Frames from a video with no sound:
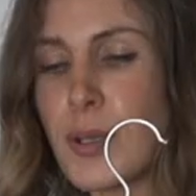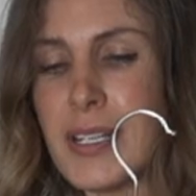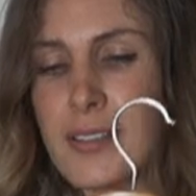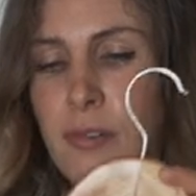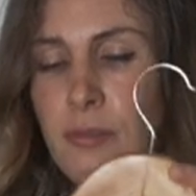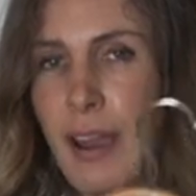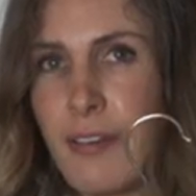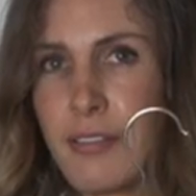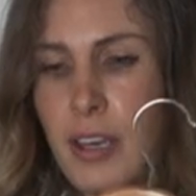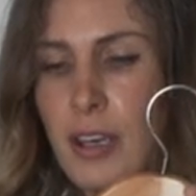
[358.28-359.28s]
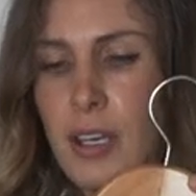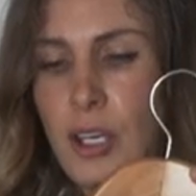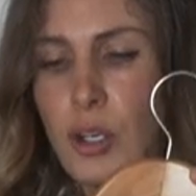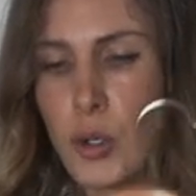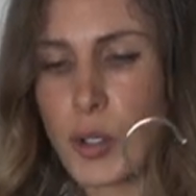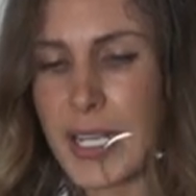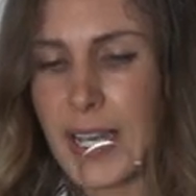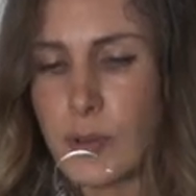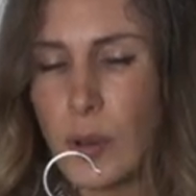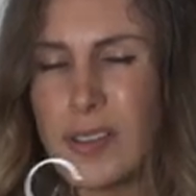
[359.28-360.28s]
one is the Rapha
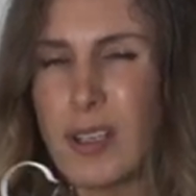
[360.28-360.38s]
Gore-Tex one.